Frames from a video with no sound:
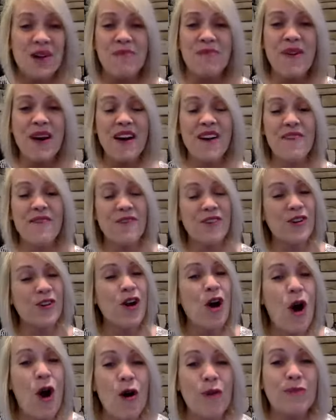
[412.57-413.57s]
but for
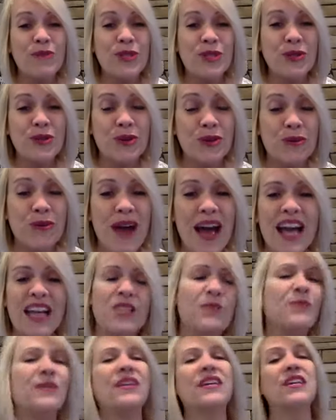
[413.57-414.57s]
hope to
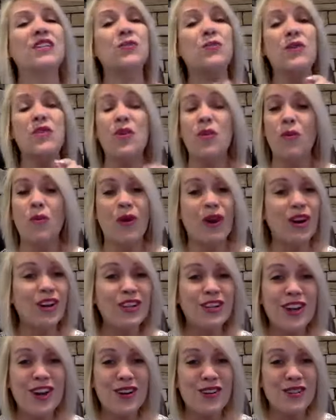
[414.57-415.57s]
arise, because when the
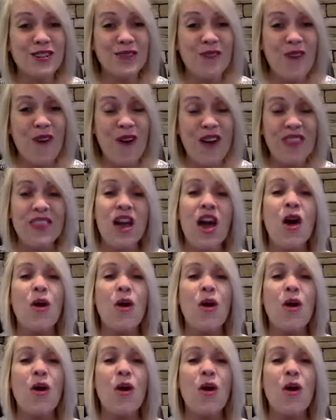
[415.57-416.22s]
word goes forth,